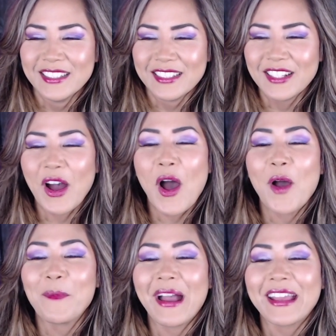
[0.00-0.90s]
Oh
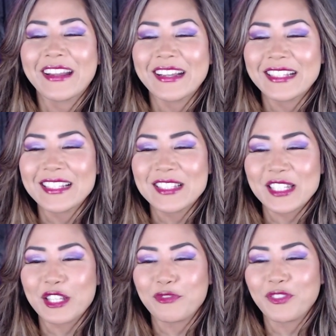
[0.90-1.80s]
my goodness,
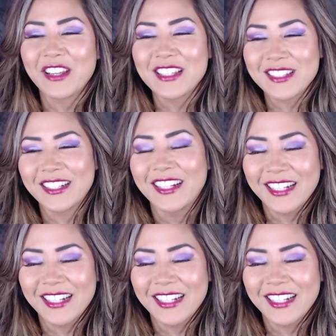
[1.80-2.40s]
deep freezer.